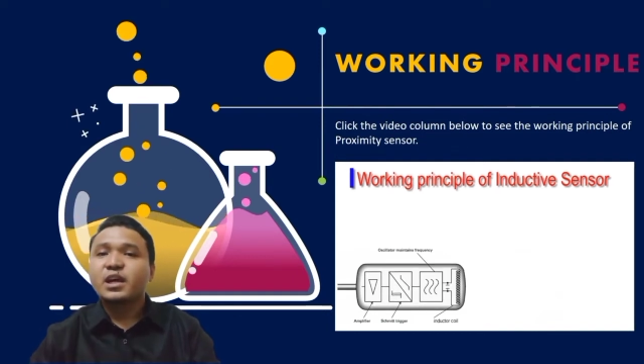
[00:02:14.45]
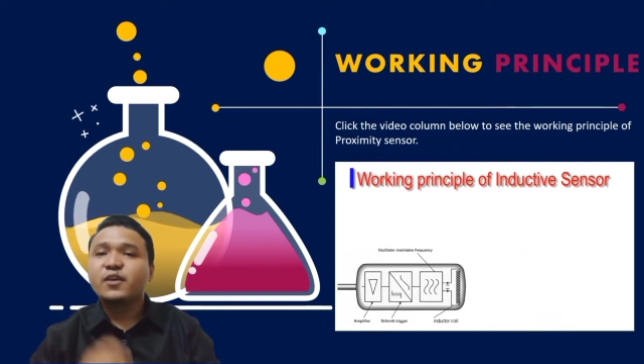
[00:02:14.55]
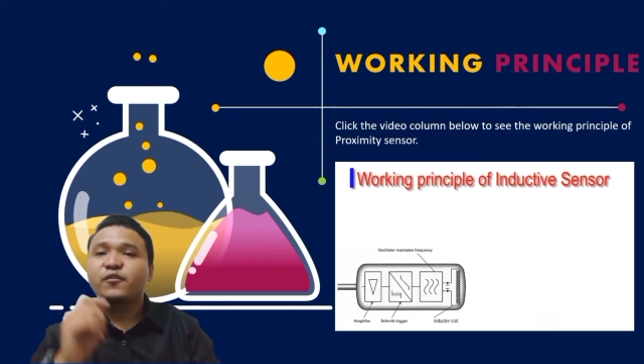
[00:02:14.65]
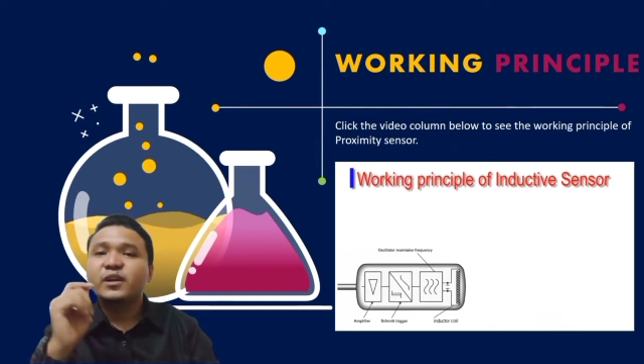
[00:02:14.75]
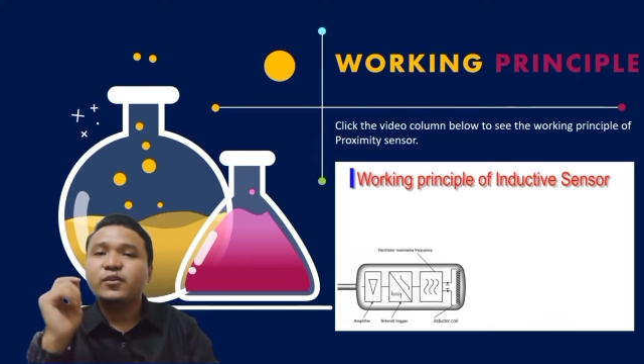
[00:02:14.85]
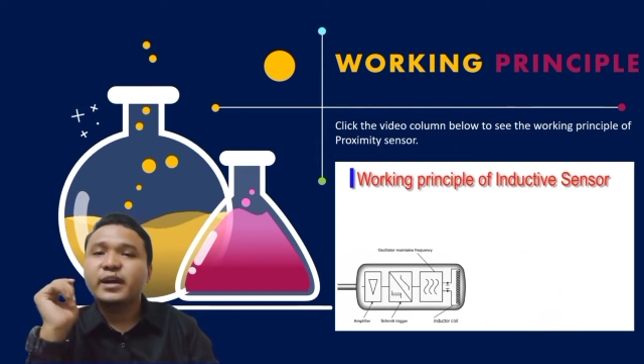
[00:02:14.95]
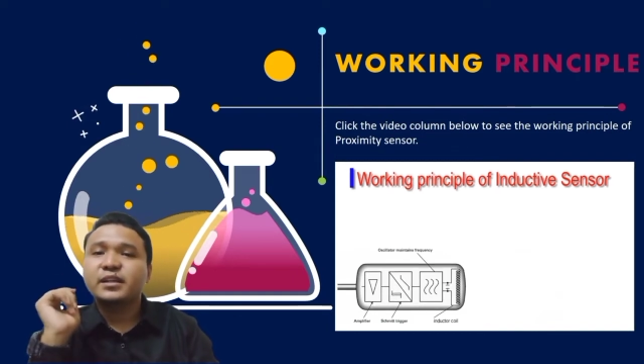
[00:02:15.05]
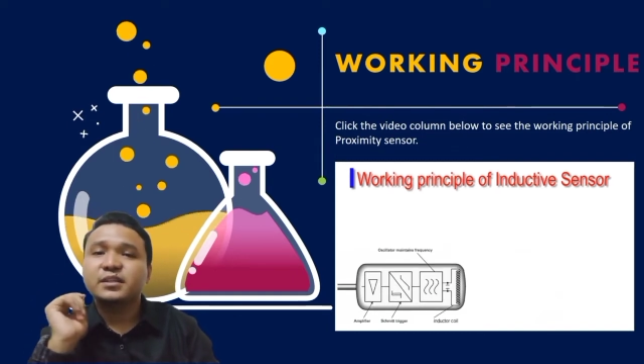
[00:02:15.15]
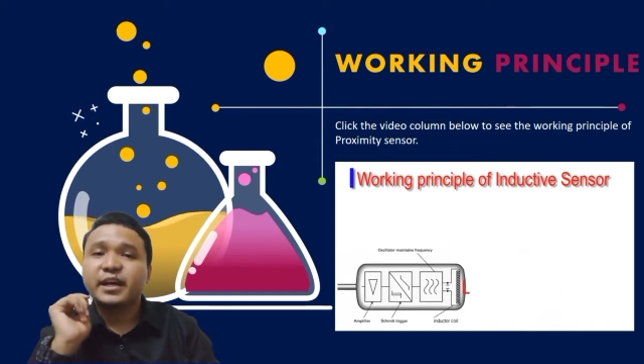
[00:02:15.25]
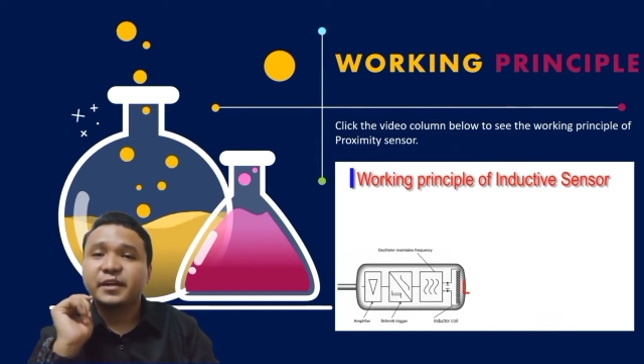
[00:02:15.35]
If we look
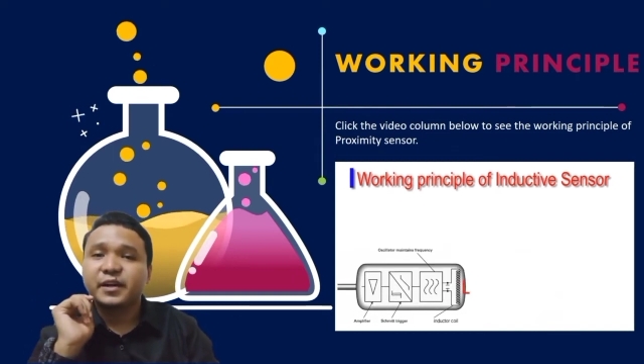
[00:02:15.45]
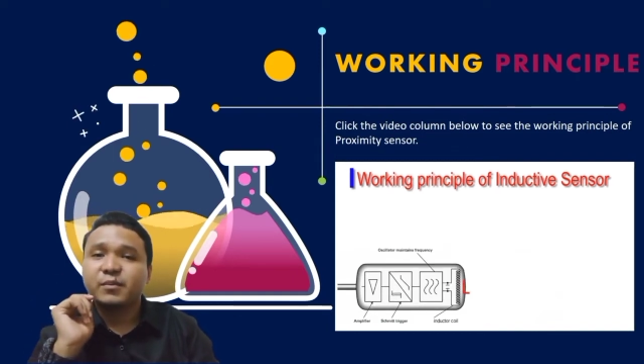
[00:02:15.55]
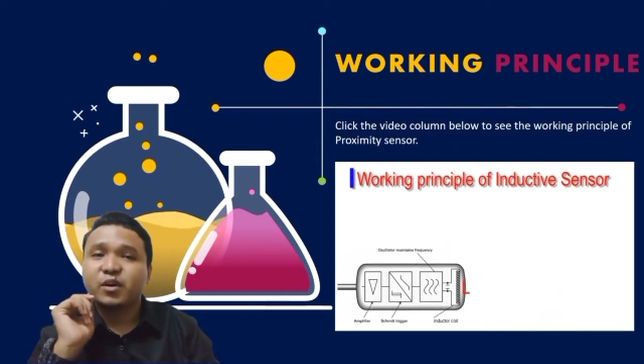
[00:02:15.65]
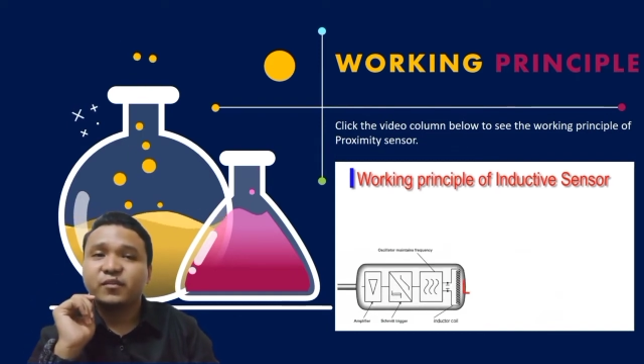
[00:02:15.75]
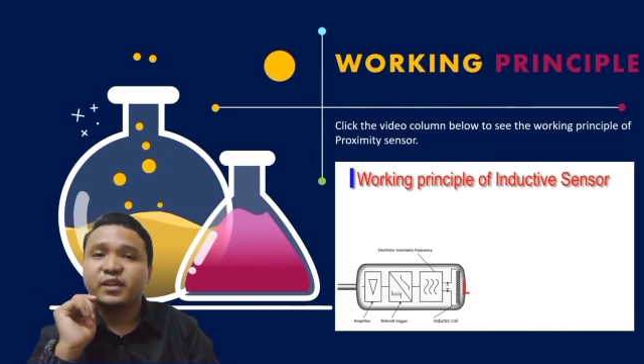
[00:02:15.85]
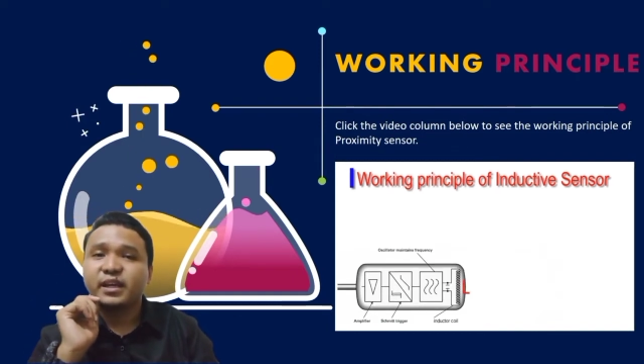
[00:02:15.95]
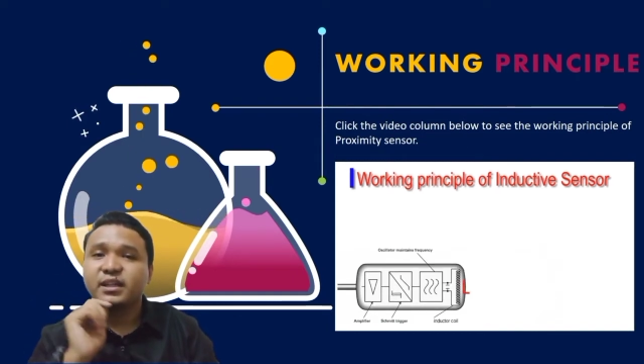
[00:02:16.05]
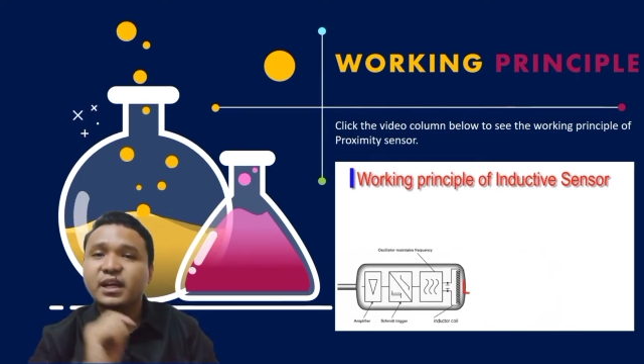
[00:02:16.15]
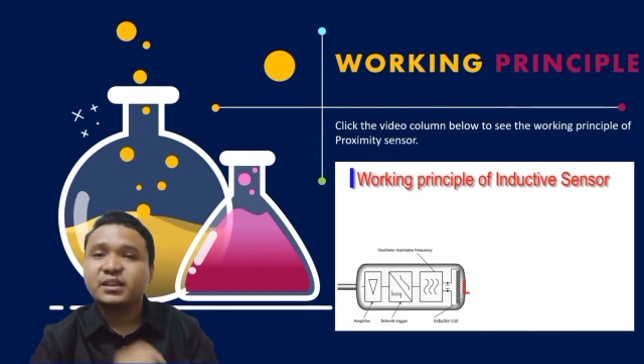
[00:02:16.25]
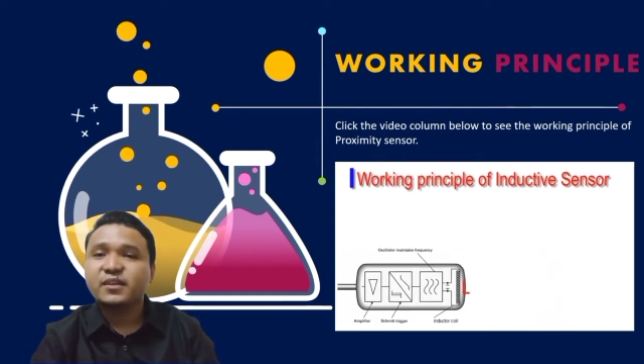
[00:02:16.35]
at the diagram of the
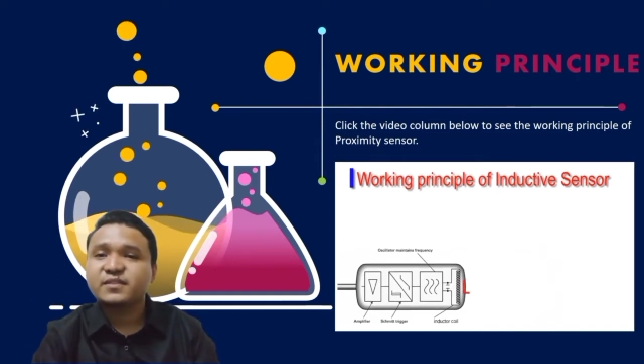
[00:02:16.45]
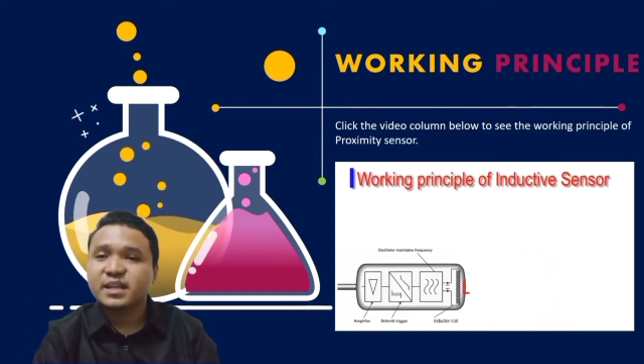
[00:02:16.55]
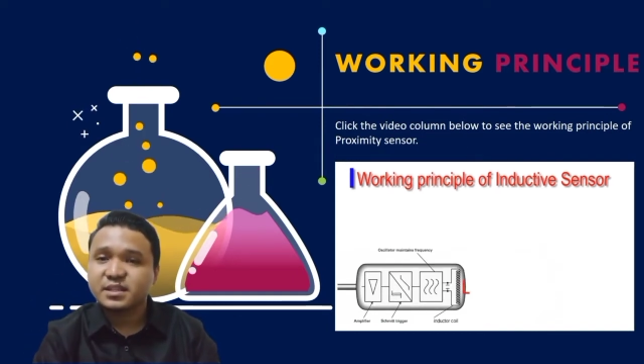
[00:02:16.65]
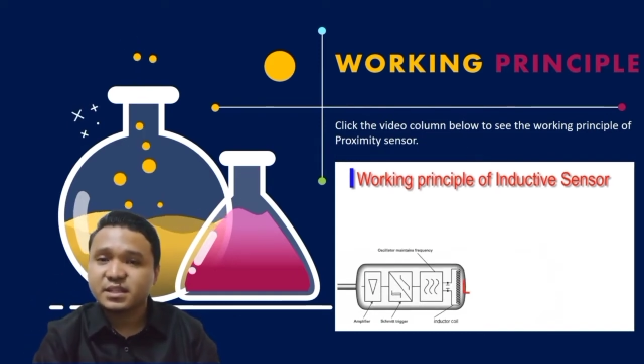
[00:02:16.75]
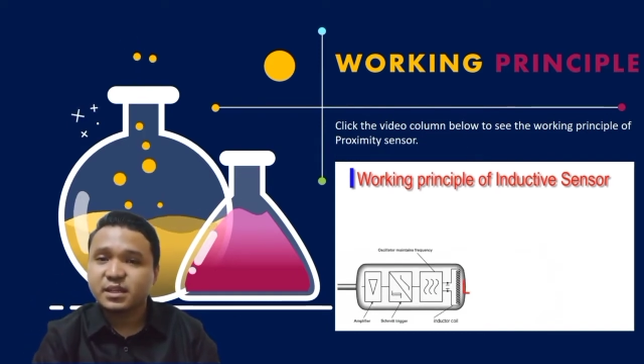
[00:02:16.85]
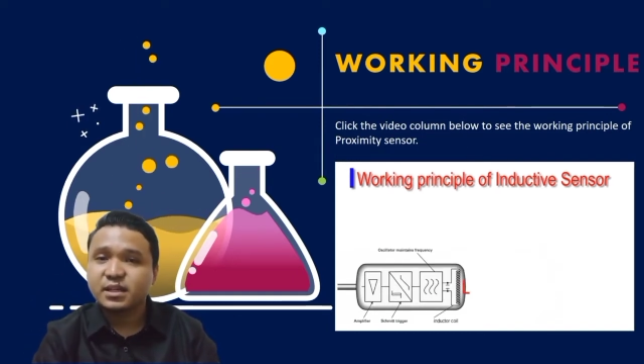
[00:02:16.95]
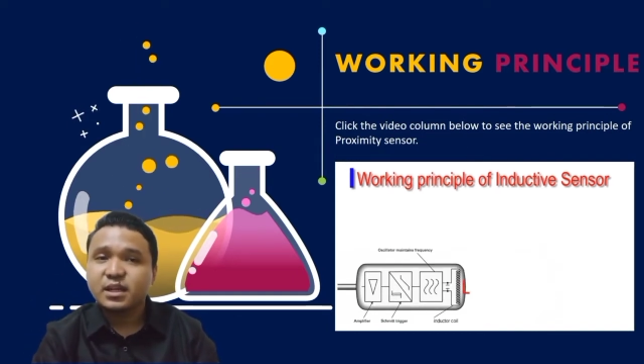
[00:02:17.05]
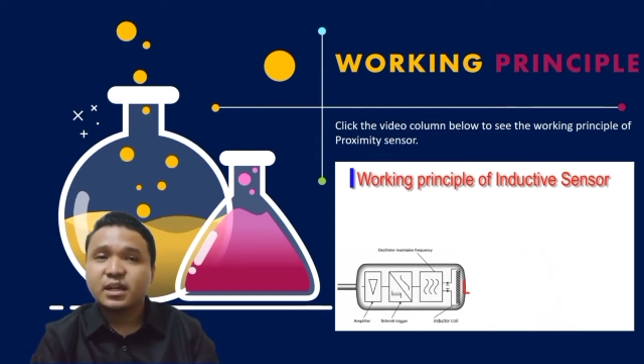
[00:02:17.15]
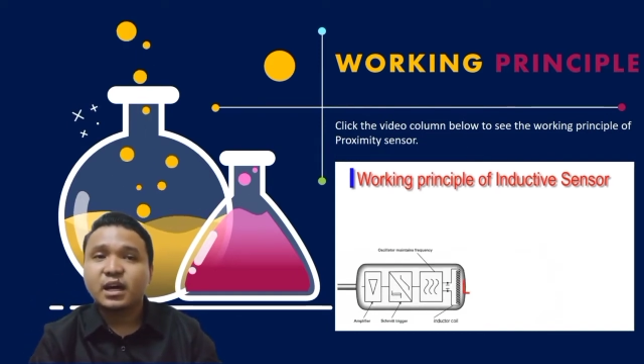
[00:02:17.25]
inductive sensor,